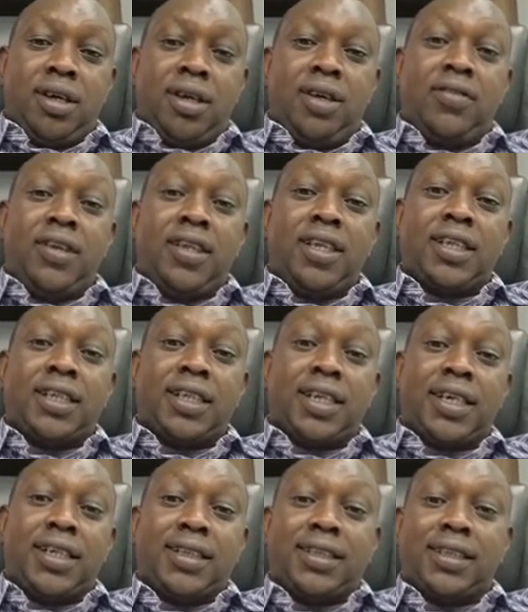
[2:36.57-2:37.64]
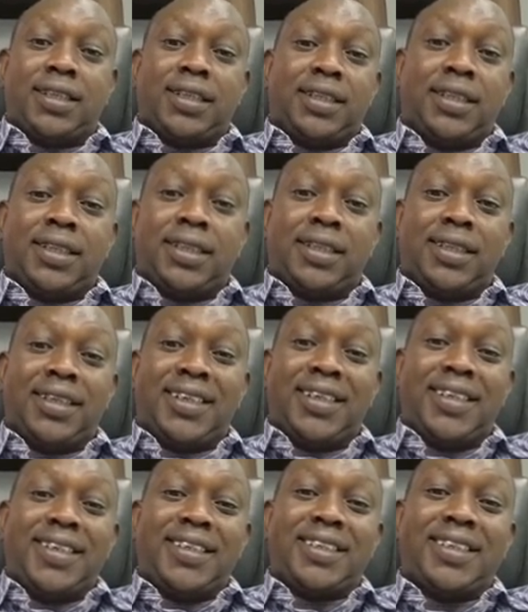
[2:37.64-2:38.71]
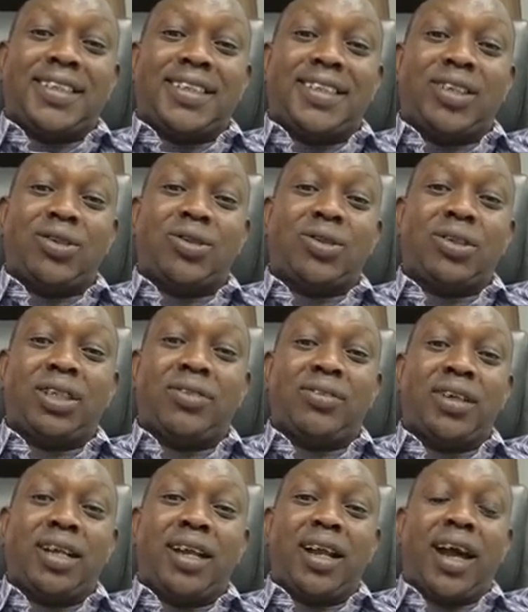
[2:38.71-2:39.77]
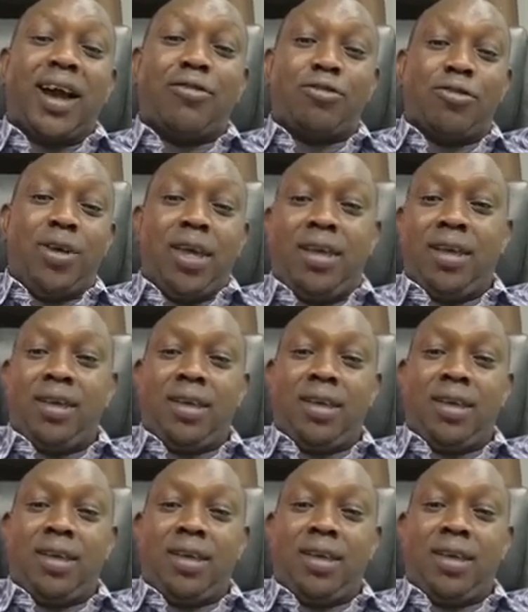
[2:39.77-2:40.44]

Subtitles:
Even this case is not even halfway.